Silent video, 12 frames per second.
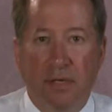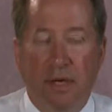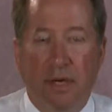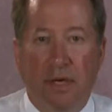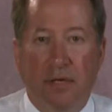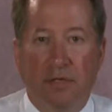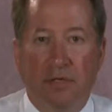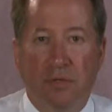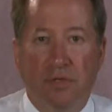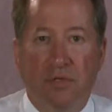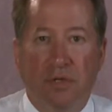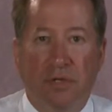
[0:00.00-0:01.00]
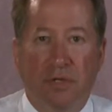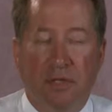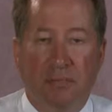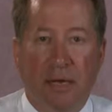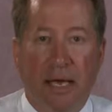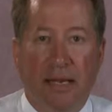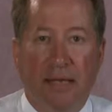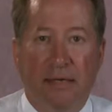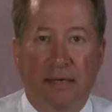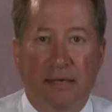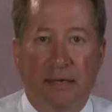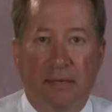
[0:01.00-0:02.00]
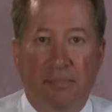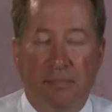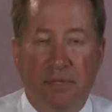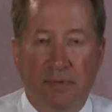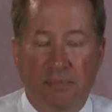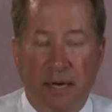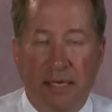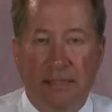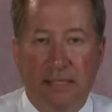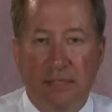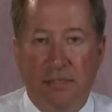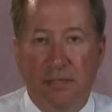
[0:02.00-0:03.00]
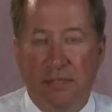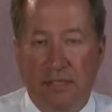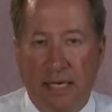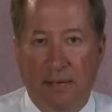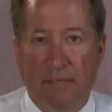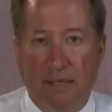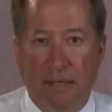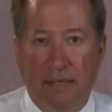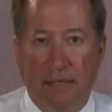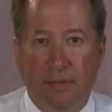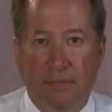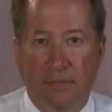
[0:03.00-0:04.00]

to ensure that the ballot is processed through the tabulator.